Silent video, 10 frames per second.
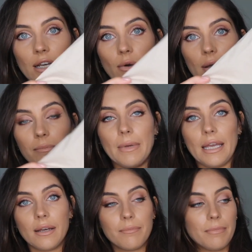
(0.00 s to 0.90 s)
they're quite
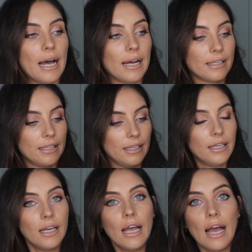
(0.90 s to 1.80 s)
big and baggy,